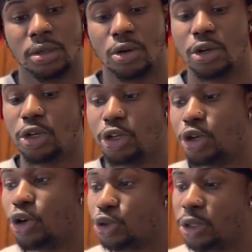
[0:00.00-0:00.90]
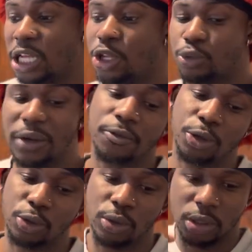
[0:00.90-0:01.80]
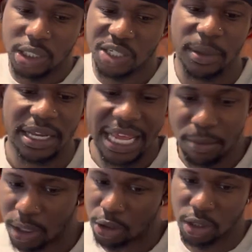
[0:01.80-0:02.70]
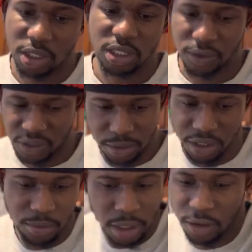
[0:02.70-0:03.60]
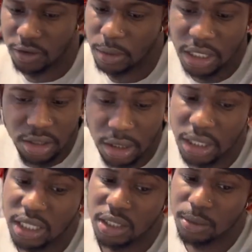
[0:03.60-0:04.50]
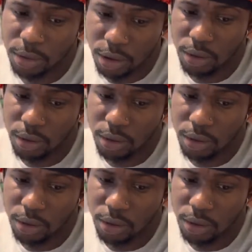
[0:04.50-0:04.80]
or go to another revenue to spend that money on yourself, type shit, man. You feel me? He talking that shit, bro. No